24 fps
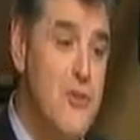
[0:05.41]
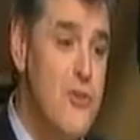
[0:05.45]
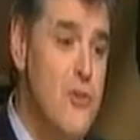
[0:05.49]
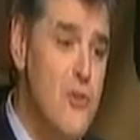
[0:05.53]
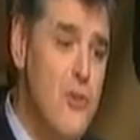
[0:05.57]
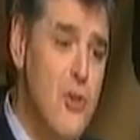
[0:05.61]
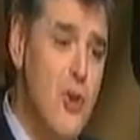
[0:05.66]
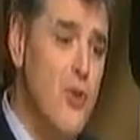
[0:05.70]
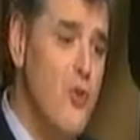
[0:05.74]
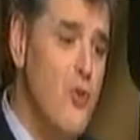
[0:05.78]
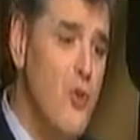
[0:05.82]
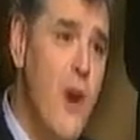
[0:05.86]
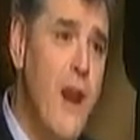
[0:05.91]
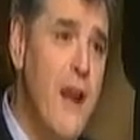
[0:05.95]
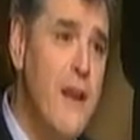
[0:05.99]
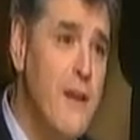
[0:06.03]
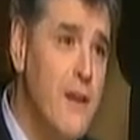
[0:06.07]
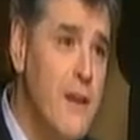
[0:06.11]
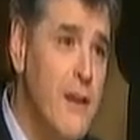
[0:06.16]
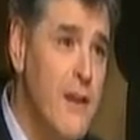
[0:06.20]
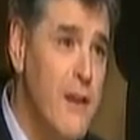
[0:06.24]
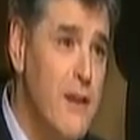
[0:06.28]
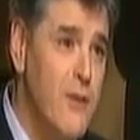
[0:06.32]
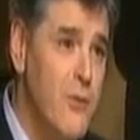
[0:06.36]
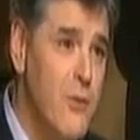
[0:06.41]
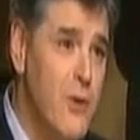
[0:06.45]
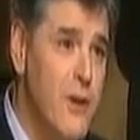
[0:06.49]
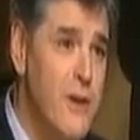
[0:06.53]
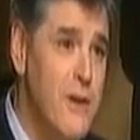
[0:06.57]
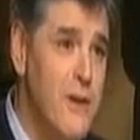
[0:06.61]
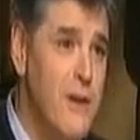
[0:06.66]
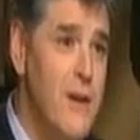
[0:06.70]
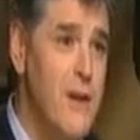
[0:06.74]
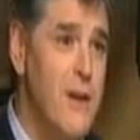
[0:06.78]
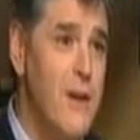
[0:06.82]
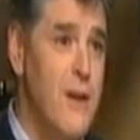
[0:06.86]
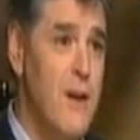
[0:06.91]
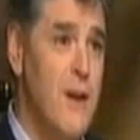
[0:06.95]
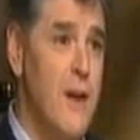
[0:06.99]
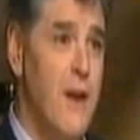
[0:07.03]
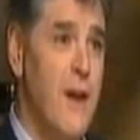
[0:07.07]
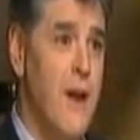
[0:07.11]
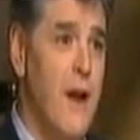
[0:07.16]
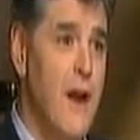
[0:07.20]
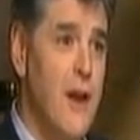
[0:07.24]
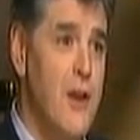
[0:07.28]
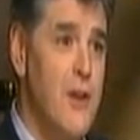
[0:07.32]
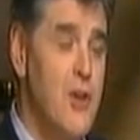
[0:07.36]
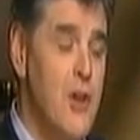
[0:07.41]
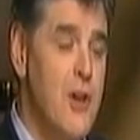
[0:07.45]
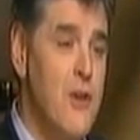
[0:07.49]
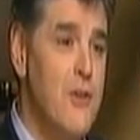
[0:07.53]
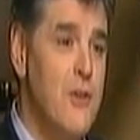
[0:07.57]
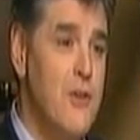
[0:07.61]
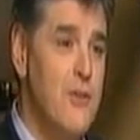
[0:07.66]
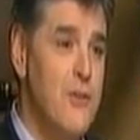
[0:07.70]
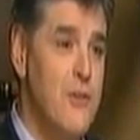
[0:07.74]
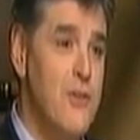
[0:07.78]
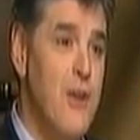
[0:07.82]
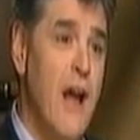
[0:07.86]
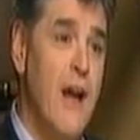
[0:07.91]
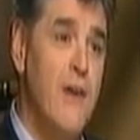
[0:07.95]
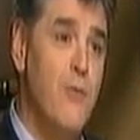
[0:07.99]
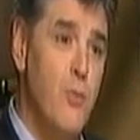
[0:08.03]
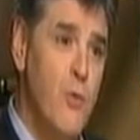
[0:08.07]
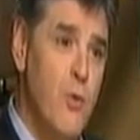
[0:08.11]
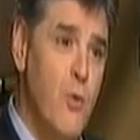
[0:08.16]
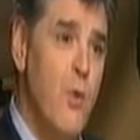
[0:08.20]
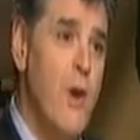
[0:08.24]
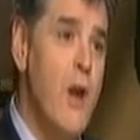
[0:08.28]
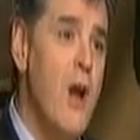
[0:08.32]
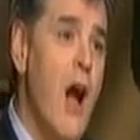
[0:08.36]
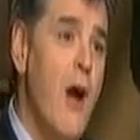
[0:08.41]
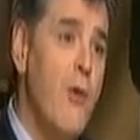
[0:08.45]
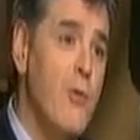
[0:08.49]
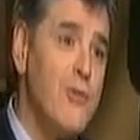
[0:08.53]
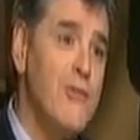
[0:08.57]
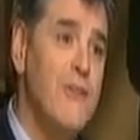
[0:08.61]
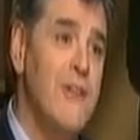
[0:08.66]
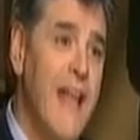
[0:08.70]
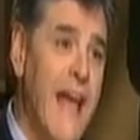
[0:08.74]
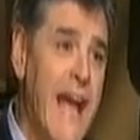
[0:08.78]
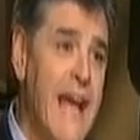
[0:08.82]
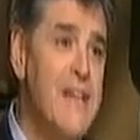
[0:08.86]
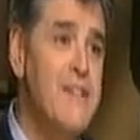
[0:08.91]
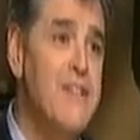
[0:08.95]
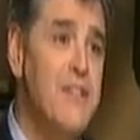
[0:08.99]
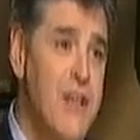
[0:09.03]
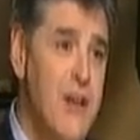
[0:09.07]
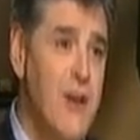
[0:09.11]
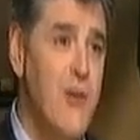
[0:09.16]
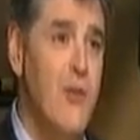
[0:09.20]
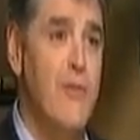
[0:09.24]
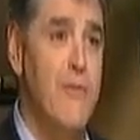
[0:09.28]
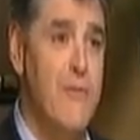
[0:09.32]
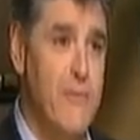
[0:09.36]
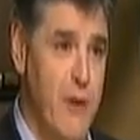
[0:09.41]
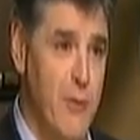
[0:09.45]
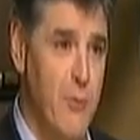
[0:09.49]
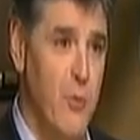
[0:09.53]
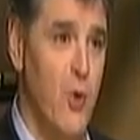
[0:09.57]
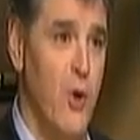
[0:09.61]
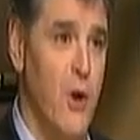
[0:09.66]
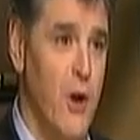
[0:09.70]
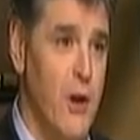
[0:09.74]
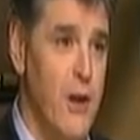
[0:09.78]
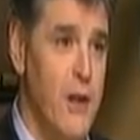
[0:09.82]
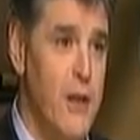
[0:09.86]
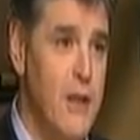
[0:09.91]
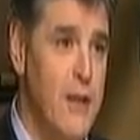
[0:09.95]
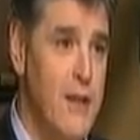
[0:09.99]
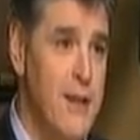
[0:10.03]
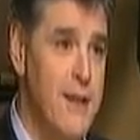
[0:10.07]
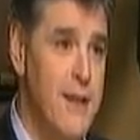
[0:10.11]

You look great. I was last here in February.